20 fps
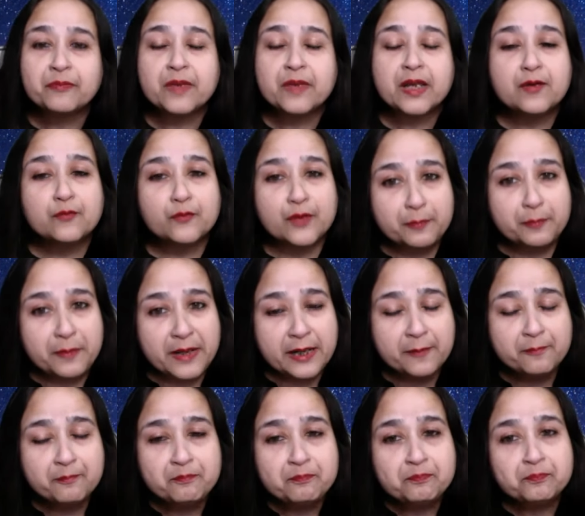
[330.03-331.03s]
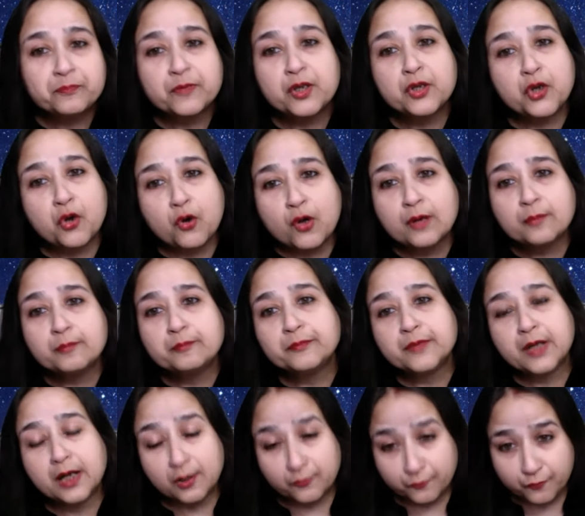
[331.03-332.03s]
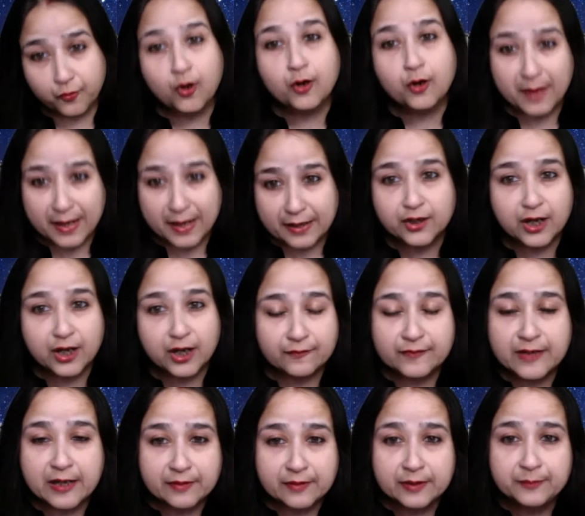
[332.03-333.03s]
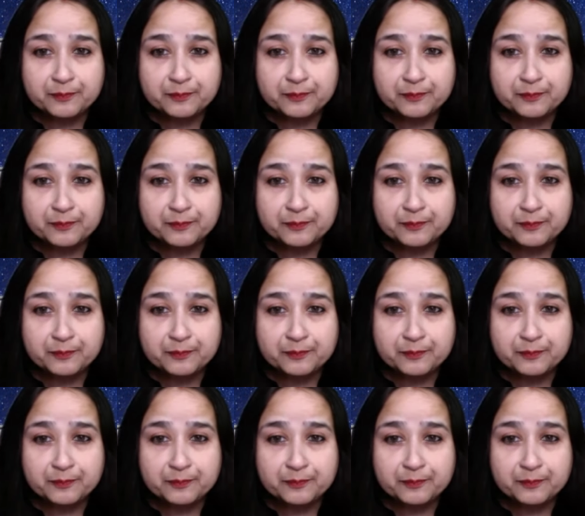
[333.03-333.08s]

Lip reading: will be your for paragraph level.